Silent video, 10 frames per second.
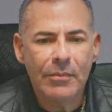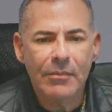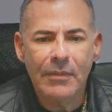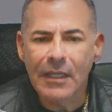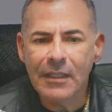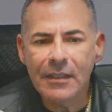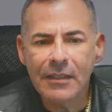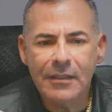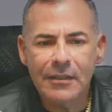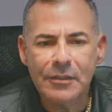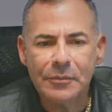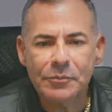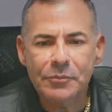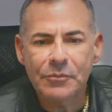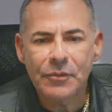Lately, the
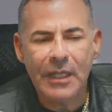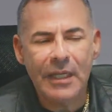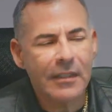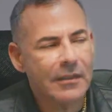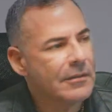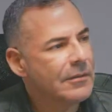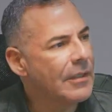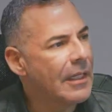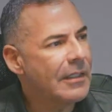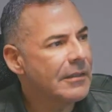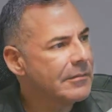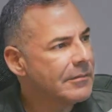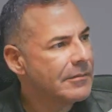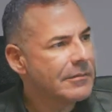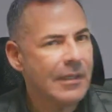United
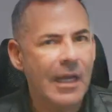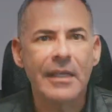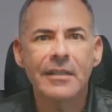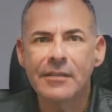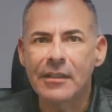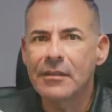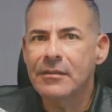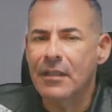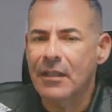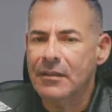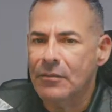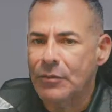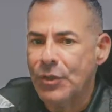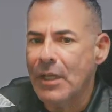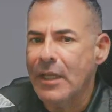ISD, that's over
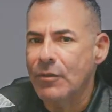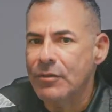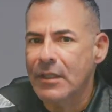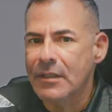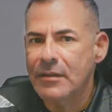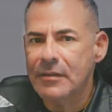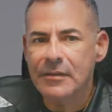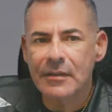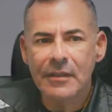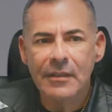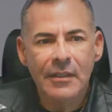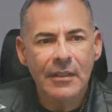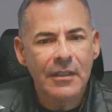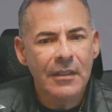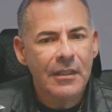here in Laredo, Texas,
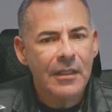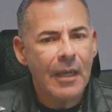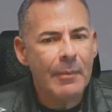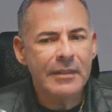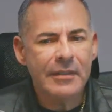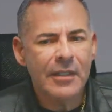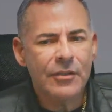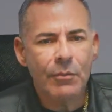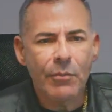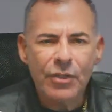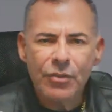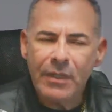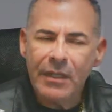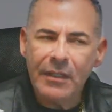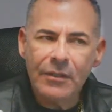have been taking some
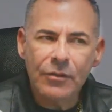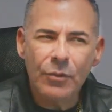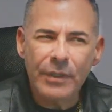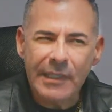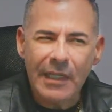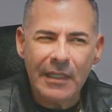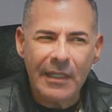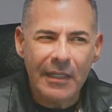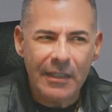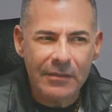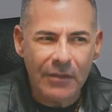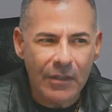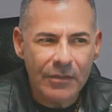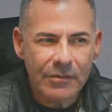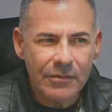measurement, I think, to retaliate against
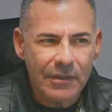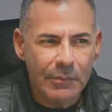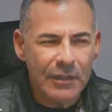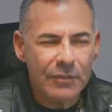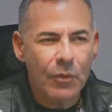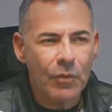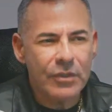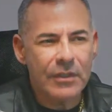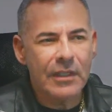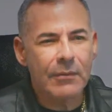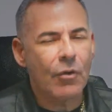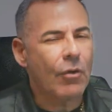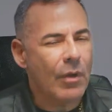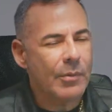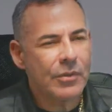us. They be exposing the
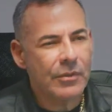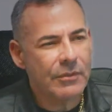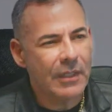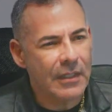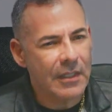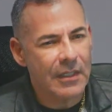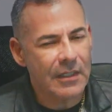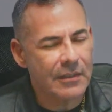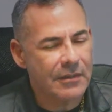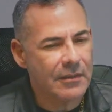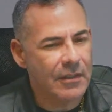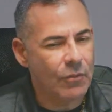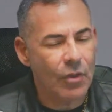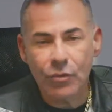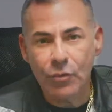corruptions and the
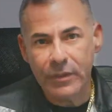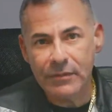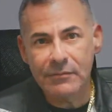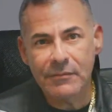wrongdoing.